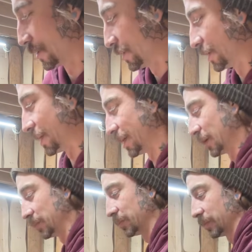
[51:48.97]

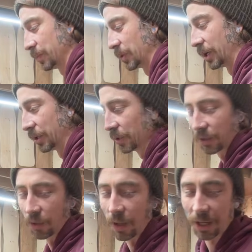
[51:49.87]
But
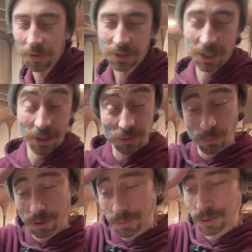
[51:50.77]
a lot of the time, it's
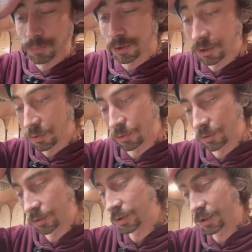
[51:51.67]
been pretty
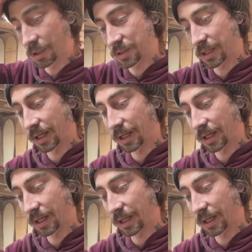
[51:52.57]
cool because